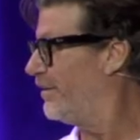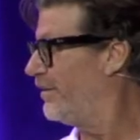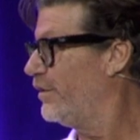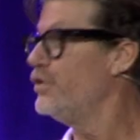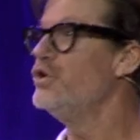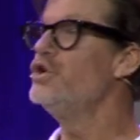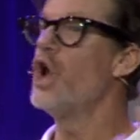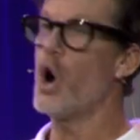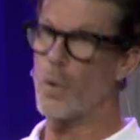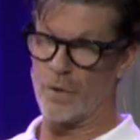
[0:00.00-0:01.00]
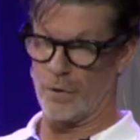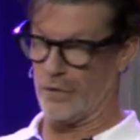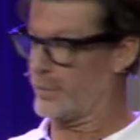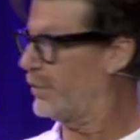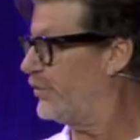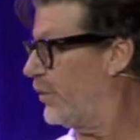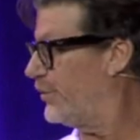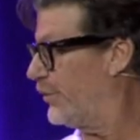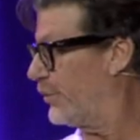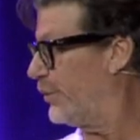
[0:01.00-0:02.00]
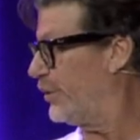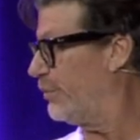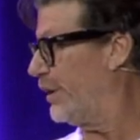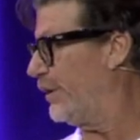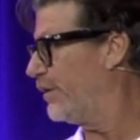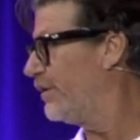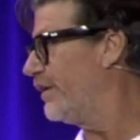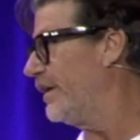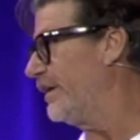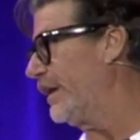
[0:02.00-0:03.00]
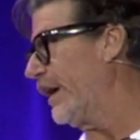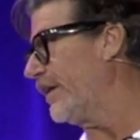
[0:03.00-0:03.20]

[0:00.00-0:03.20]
Ooh. knowing what the result is going to That's be. That's craziness. Yeah.